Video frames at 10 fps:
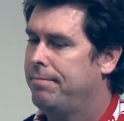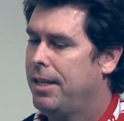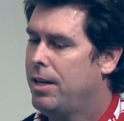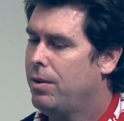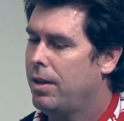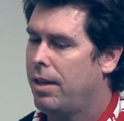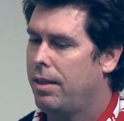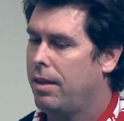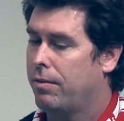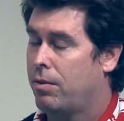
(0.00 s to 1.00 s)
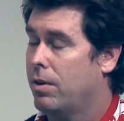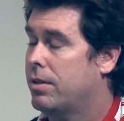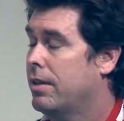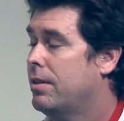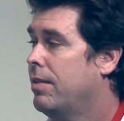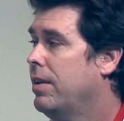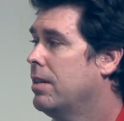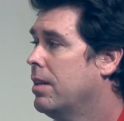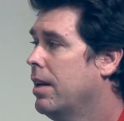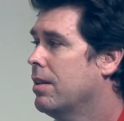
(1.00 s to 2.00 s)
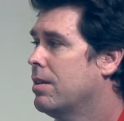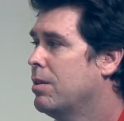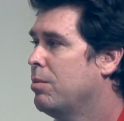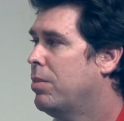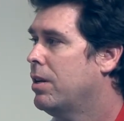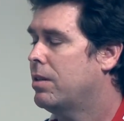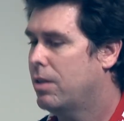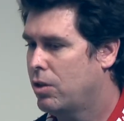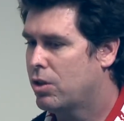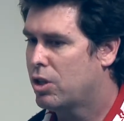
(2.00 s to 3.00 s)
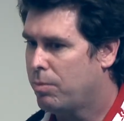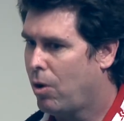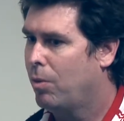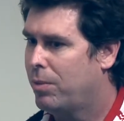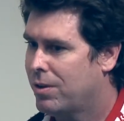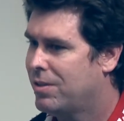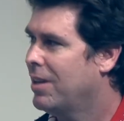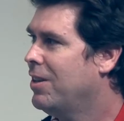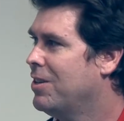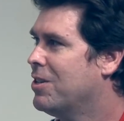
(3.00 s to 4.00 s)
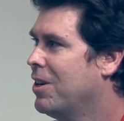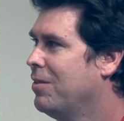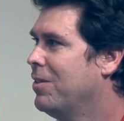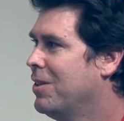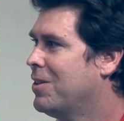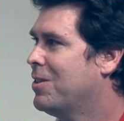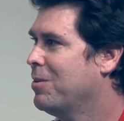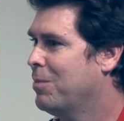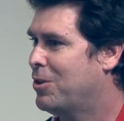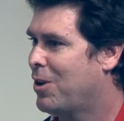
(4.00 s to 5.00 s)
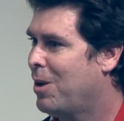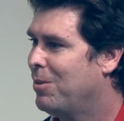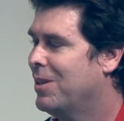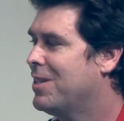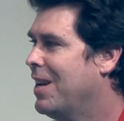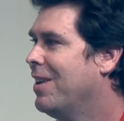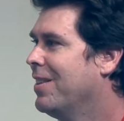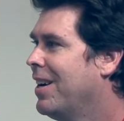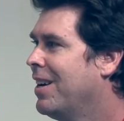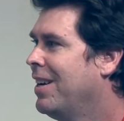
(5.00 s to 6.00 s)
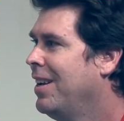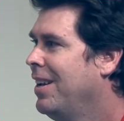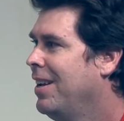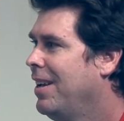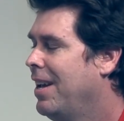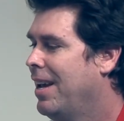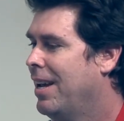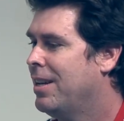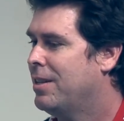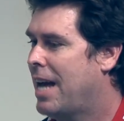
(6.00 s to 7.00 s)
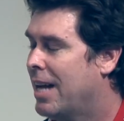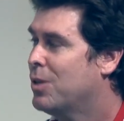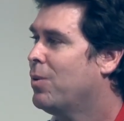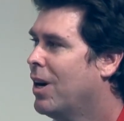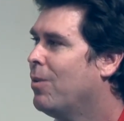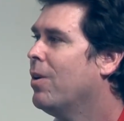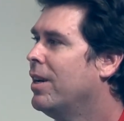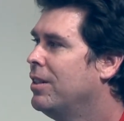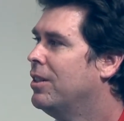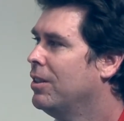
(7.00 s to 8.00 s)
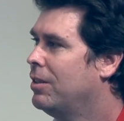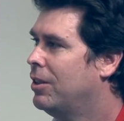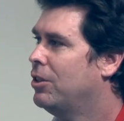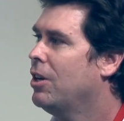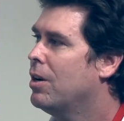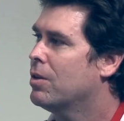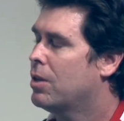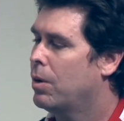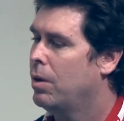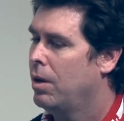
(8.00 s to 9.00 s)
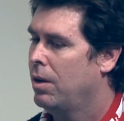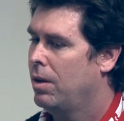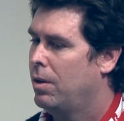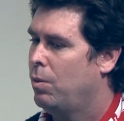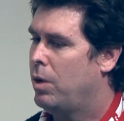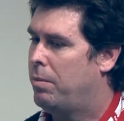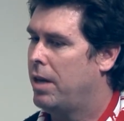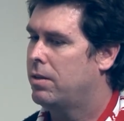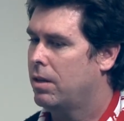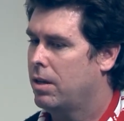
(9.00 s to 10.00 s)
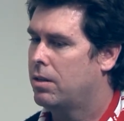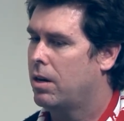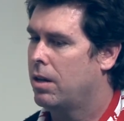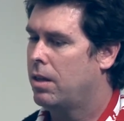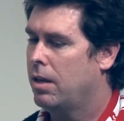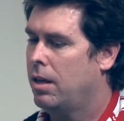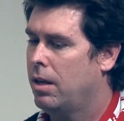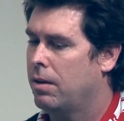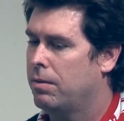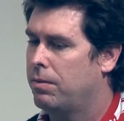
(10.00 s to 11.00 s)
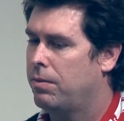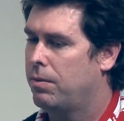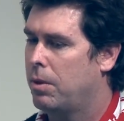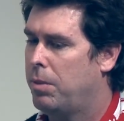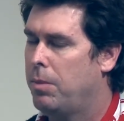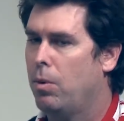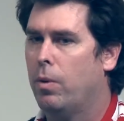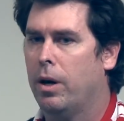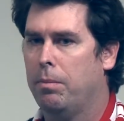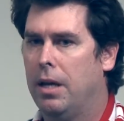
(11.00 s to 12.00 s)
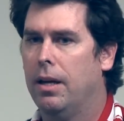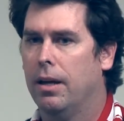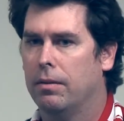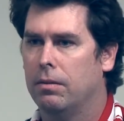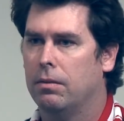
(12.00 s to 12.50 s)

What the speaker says: You know, of course, that stuff exists, but it's such a small percentage of this metropolis down there. And that's what I wanted to show. So we basically started thinking of the people we were meeting.